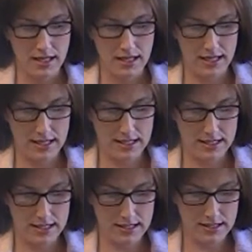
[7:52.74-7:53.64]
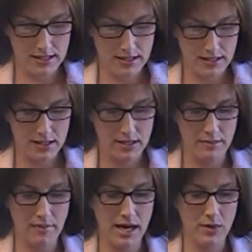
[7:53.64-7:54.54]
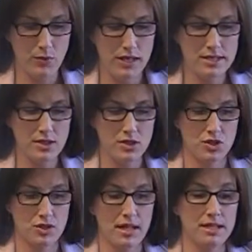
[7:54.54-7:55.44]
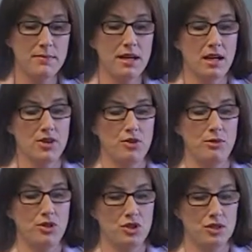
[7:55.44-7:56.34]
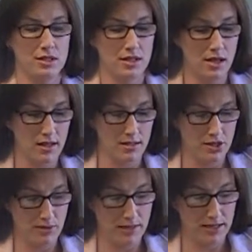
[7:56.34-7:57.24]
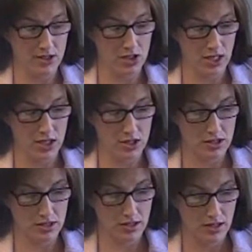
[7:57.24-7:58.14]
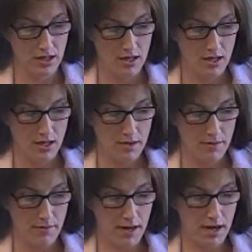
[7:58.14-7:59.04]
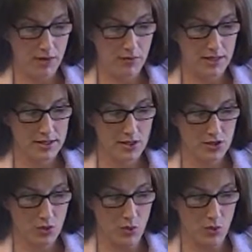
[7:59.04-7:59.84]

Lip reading: And my research, that's my contribution to knowledge about education. My research